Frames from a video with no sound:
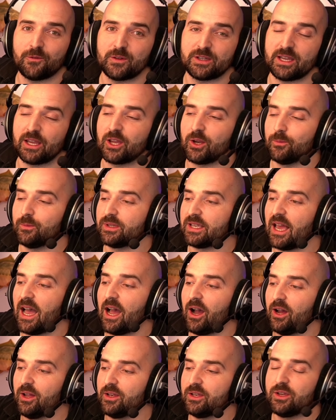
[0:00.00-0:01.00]
as it comes
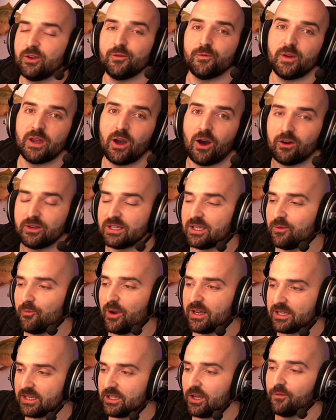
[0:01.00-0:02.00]
out and do VR and sim
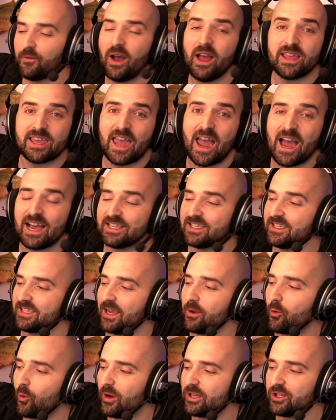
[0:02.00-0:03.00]
racing stuff, I get asked the
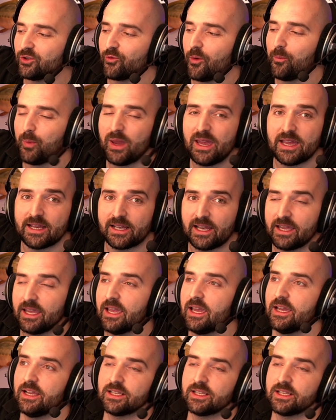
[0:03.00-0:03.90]
same questions repeatedly.